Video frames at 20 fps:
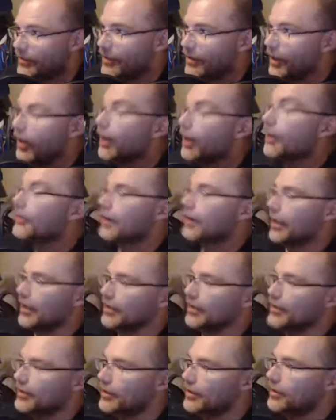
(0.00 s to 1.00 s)
Okay.
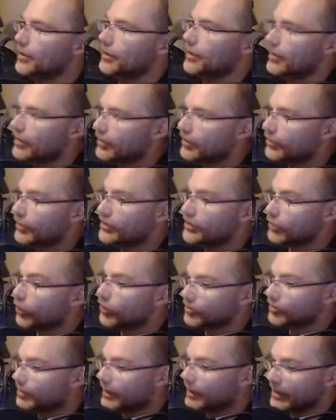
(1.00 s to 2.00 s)
Which
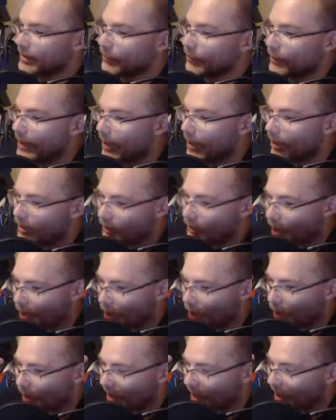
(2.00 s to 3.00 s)
ultimately we all
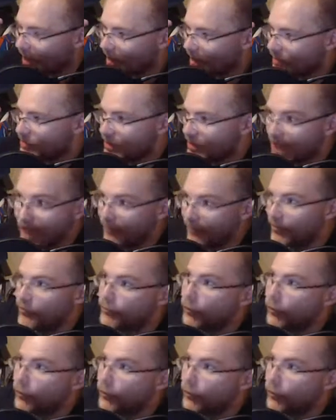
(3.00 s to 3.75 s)
know is Yavin 4.